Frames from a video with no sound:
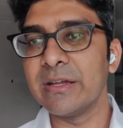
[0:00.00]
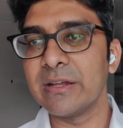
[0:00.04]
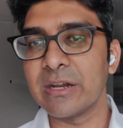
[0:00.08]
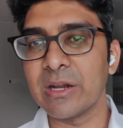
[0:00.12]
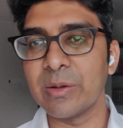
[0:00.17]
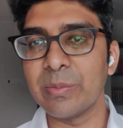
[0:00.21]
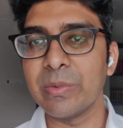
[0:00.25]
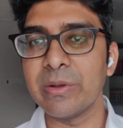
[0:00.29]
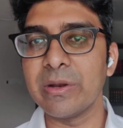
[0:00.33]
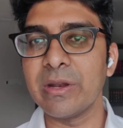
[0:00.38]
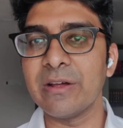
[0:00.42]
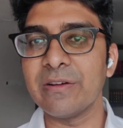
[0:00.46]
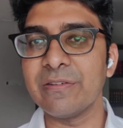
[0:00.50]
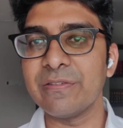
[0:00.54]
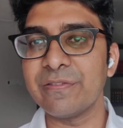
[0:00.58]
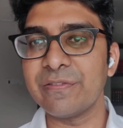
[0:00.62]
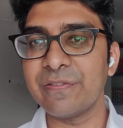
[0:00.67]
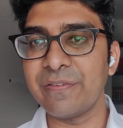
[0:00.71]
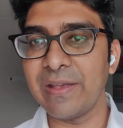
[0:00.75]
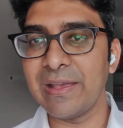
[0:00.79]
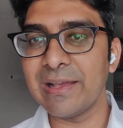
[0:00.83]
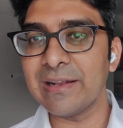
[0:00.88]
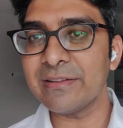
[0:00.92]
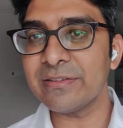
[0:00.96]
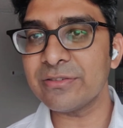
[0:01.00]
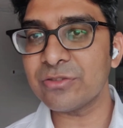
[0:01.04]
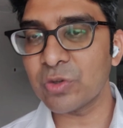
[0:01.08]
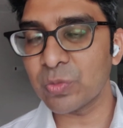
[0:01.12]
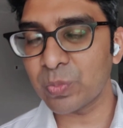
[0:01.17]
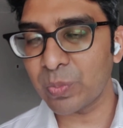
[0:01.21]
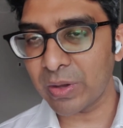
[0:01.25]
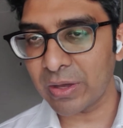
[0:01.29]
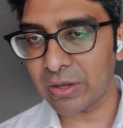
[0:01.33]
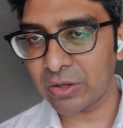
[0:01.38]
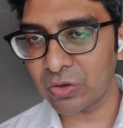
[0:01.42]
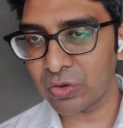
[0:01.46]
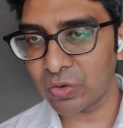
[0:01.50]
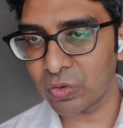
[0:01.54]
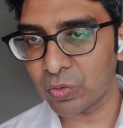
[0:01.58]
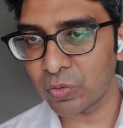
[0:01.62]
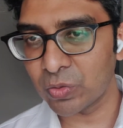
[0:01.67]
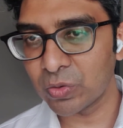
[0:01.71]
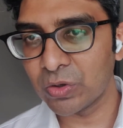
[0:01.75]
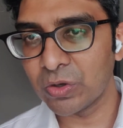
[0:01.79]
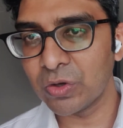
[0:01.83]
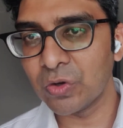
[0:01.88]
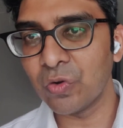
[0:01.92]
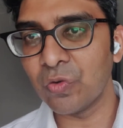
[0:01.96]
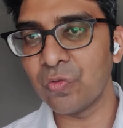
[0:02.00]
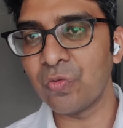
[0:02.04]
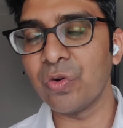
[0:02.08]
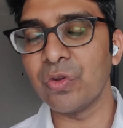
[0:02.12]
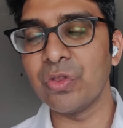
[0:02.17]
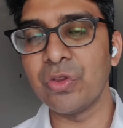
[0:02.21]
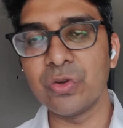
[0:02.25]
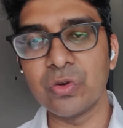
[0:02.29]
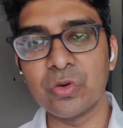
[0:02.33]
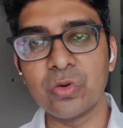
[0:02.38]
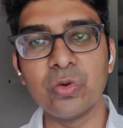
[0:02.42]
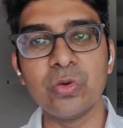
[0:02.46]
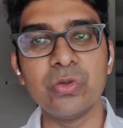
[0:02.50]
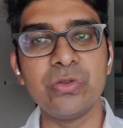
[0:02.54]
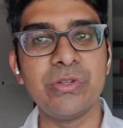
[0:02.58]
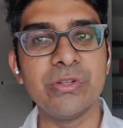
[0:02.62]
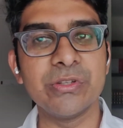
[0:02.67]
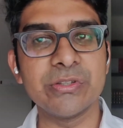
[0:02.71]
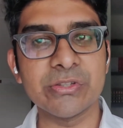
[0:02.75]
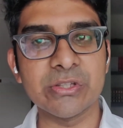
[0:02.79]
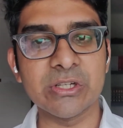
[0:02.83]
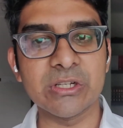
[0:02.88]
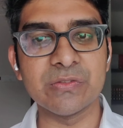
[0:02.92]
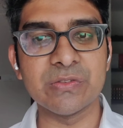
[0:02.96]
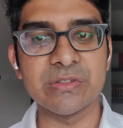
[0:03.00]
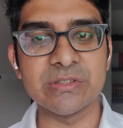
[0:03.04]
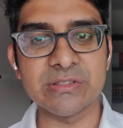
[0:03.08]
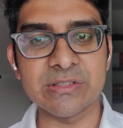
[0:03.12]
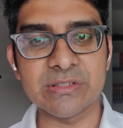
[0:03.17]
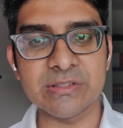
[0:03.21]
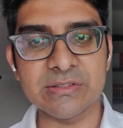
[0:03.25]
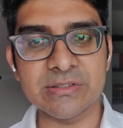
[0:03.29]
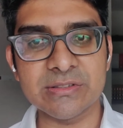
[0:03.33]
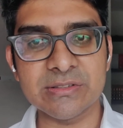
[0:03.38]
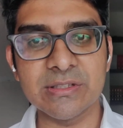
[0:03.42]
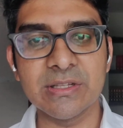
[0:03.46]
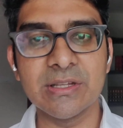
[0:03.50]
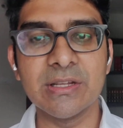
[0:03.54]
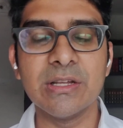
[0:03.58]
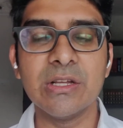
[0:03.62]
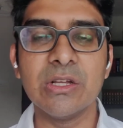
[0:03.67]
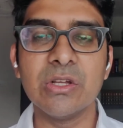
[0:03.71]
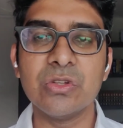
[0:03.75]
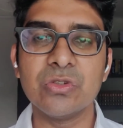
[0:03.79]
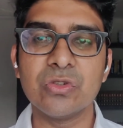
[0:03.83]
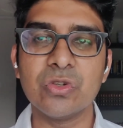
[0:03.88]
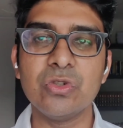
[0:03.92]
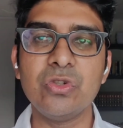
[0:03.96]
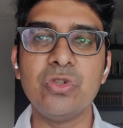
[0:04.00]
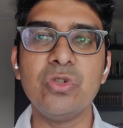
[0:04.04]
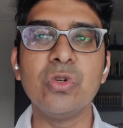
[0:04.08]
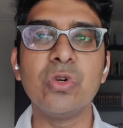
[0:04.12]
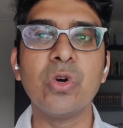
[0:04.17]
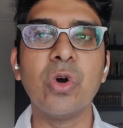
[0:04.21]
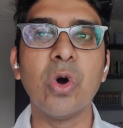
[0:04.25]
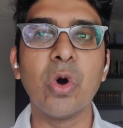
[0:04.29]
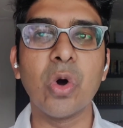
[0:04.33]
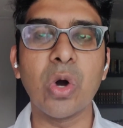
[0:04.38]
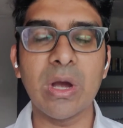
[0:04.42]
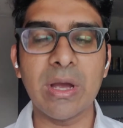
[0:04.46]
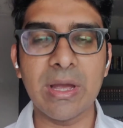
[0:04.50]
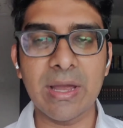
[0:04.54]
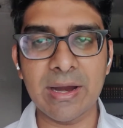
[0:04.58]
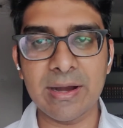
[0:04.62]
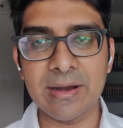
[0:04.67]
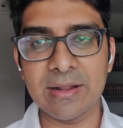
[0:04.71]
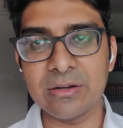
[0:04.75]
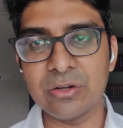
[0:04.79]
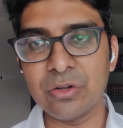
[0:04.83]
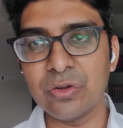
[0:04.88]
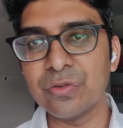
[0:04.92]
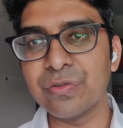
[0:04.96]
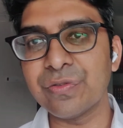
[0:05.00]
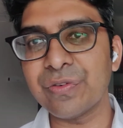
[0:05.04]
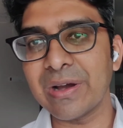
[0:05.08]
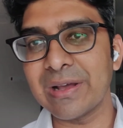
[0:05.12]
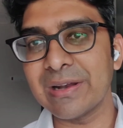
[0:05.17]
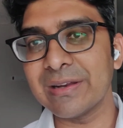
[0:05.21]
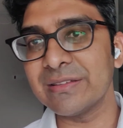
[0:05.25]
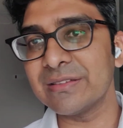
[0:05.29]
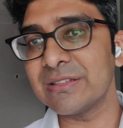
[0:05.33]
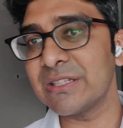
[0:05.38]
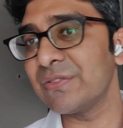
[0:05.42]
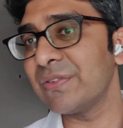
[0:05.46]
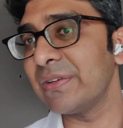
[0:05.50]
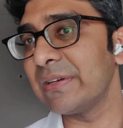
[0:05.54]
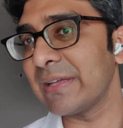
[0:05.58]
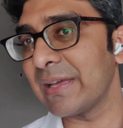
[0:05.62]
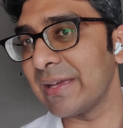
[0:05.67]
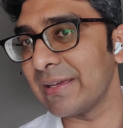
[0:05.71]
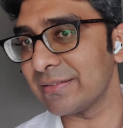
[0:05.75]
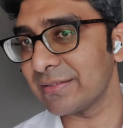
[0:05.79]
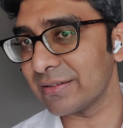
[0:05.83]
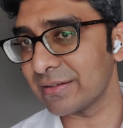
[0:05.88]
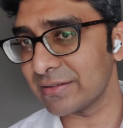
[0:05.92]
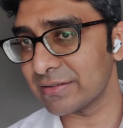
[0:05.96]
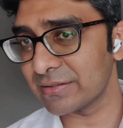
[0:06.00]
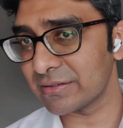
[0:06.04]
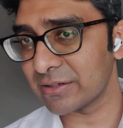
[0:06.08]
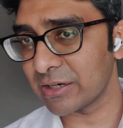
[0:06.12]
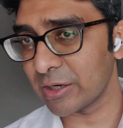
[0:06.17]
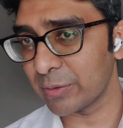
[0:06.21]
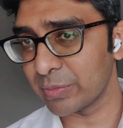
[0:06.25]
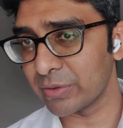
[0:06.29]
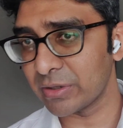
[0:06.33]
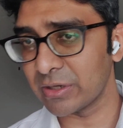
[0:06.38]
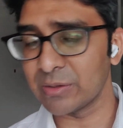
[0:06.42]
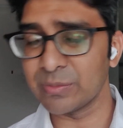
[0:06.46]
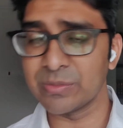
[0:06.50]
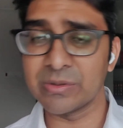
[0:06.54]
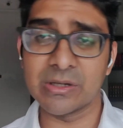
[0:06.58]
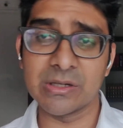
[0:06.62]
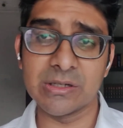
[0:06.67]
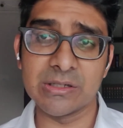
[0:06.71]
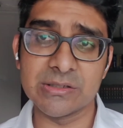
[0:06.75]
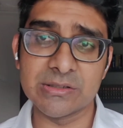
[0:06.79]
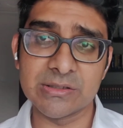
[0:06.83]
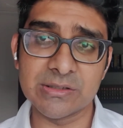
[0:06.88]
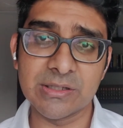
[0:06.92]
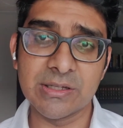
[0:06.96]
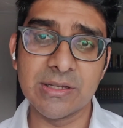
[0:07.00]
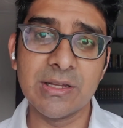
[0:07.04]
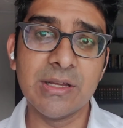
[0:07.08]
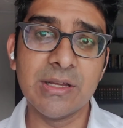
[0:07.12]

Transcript: Ramana fails to pay you for the goods or services. So you go ahead and you file a civil case against Ramana because